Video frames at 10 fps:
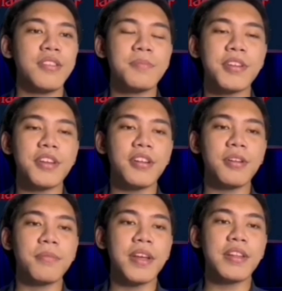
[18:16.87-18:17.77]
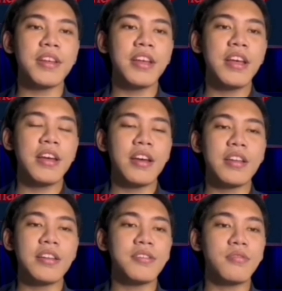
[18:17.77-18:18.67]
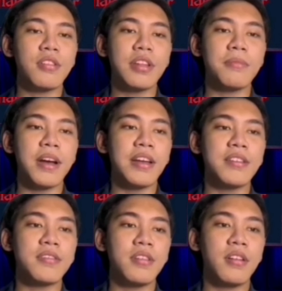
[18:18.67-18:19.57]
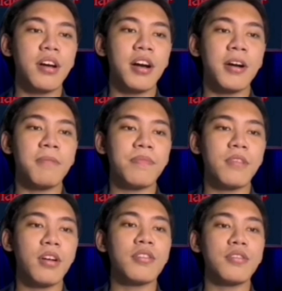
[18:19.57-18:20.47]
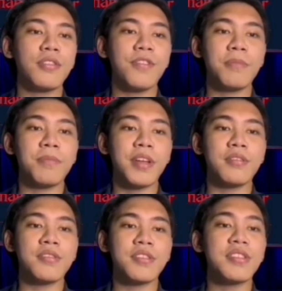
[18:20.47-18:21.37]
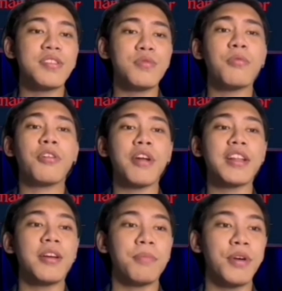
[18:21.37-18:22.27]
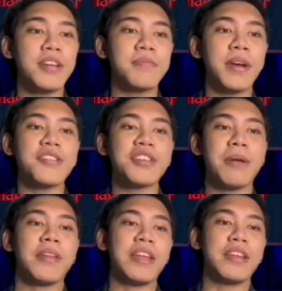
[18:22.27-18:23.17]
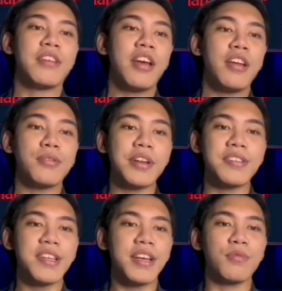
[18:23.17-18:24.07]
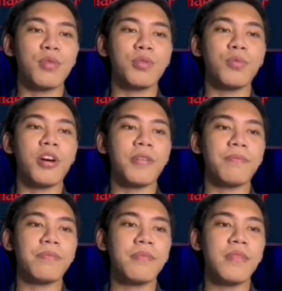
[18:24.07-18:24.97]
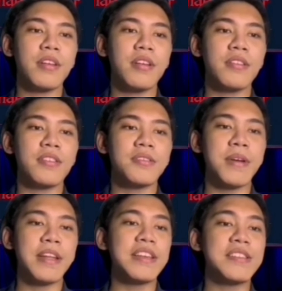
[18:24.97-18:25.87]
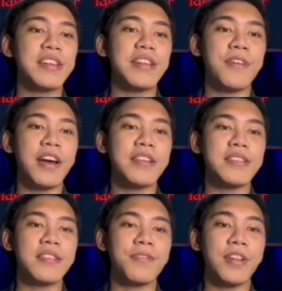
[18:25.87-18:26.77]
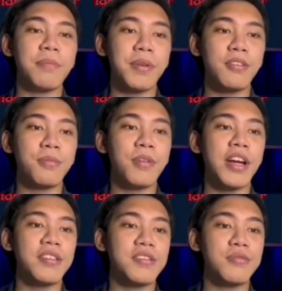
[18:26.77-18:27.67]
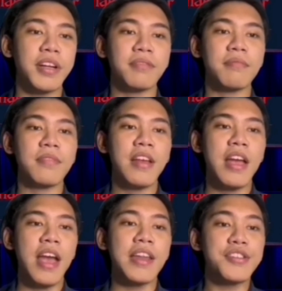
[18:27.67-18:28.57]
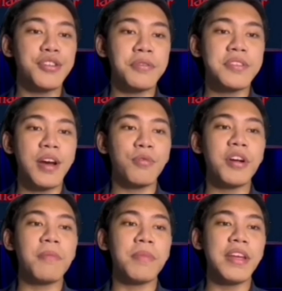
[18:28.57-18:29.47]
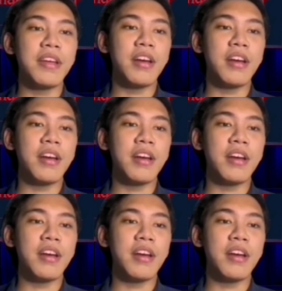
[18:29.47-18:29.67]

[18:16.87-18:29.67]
On this particular painting, it is strongly biased onto the Filipinos, since we were greatly oppressed by the Japanese during the Second World War. This painting signifies the Filipino pride and strength, and it shows that we are